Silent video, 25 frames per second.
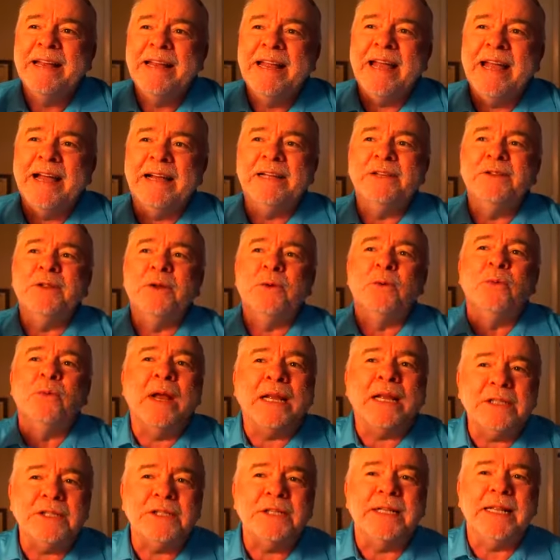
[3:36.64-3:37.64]
yeah, the
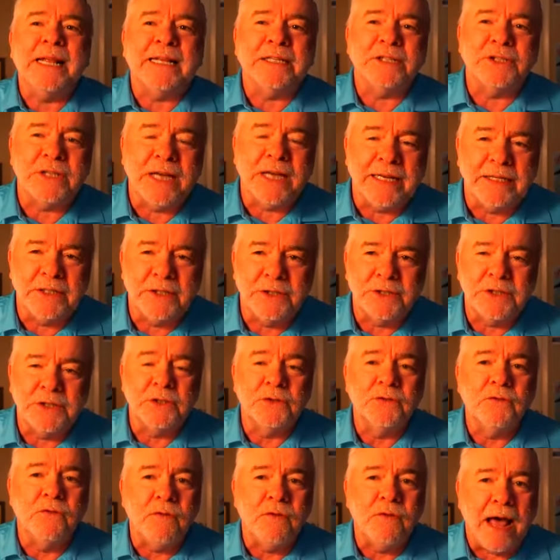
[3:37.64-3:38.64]
rest of that sentence
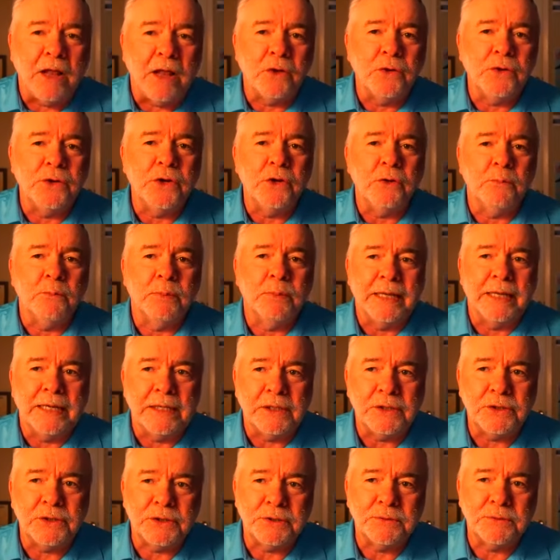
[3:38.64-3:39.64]
is follow your
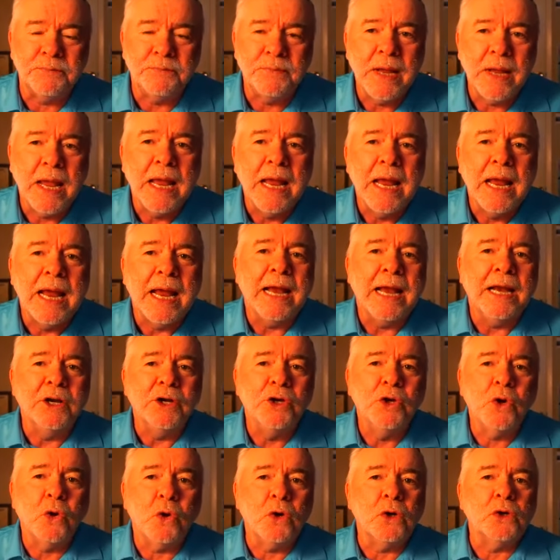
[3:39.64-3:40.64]
bliss,
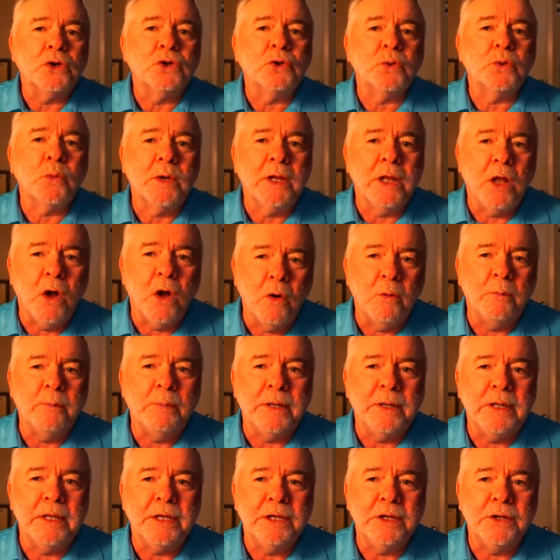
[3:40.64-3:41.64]
and doors will
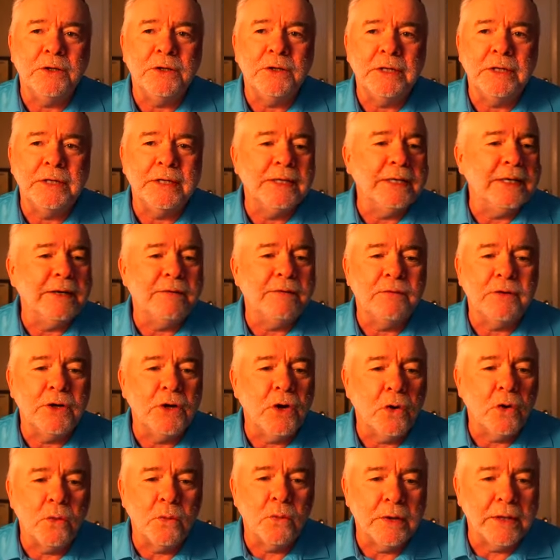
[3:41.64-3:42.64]
open that you didn't even
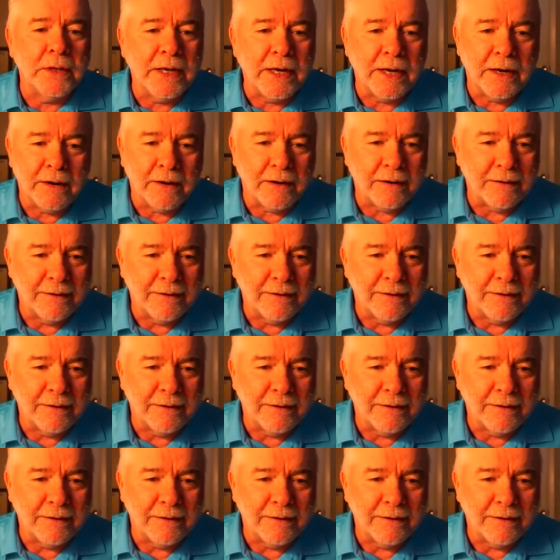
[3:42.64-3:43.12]
know were there.